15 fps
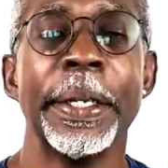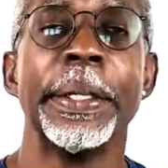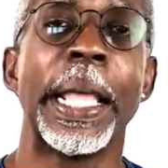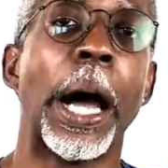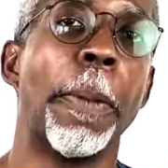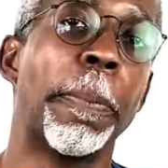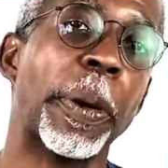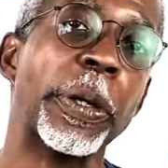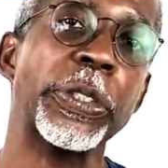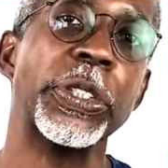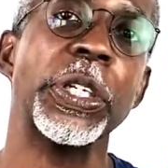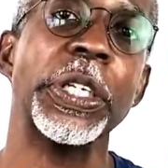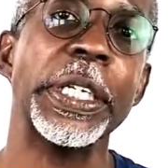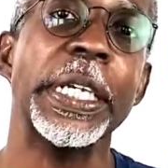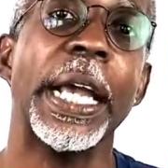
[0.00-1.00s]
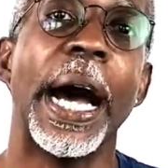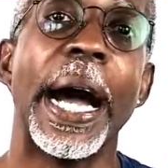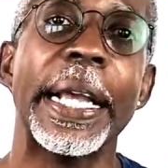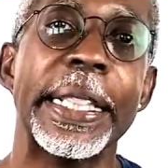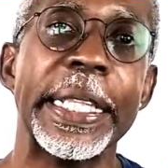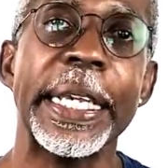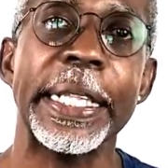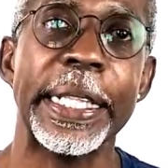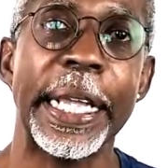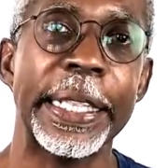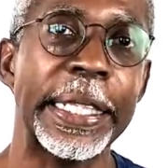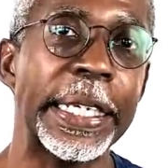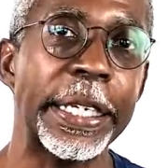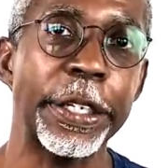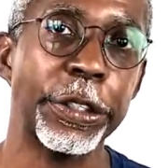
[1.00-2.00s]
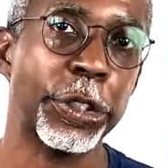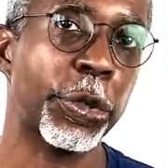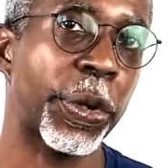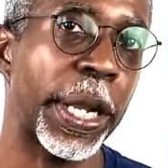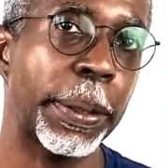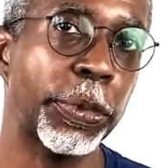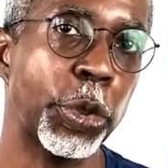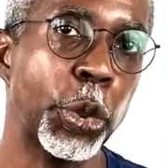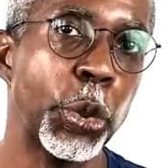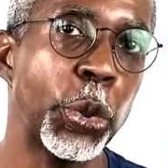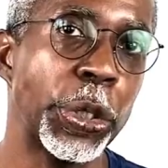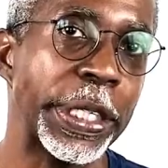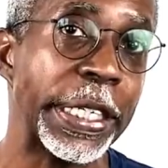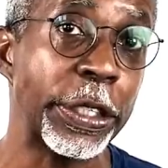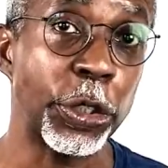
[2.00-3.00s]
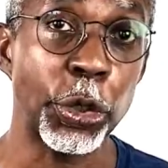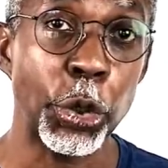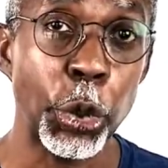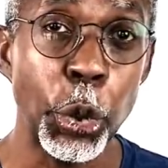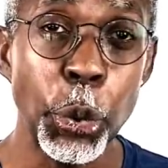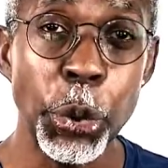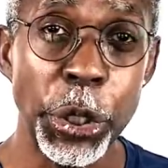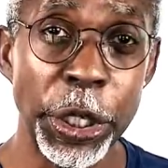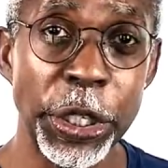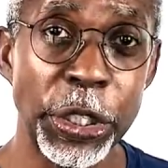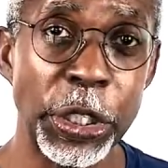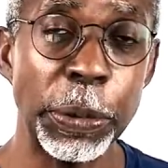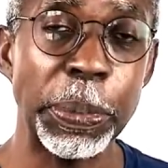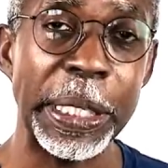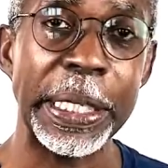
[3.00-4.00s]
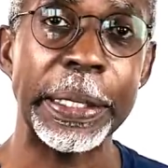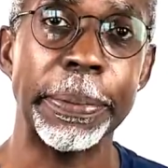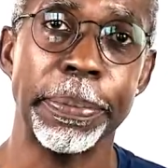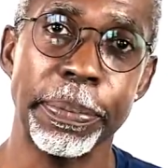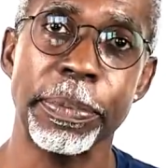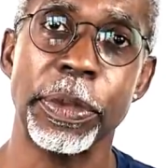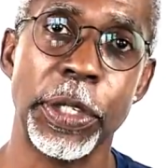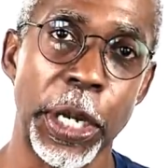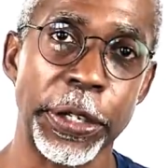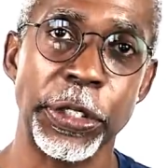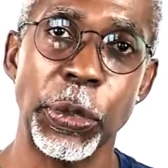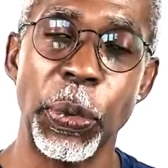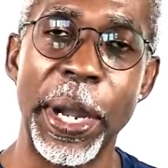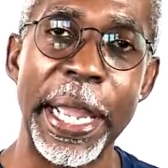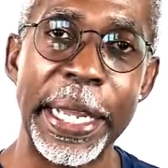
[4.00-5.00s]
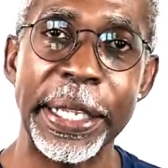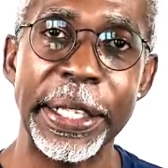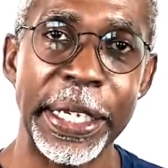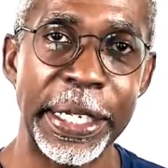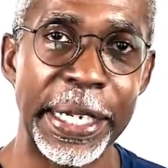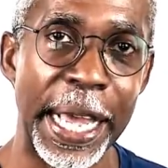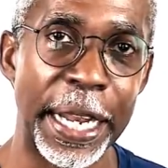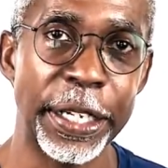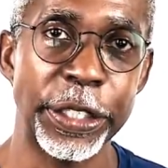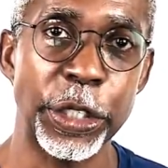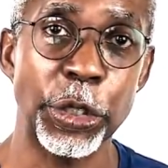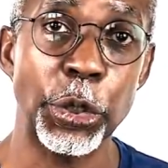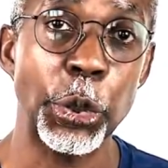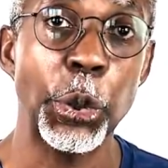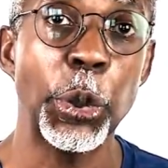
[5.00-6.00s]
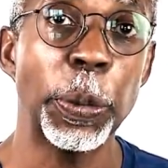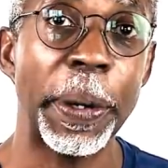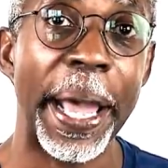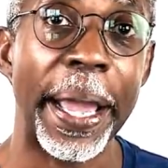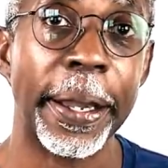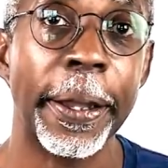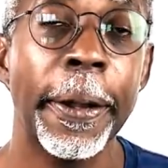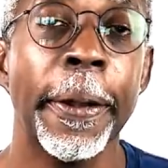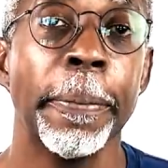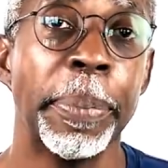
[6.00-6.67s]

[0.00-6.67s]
Now, personally, I think that the histogram tool is too good to be tucked away in the analysis tool pack,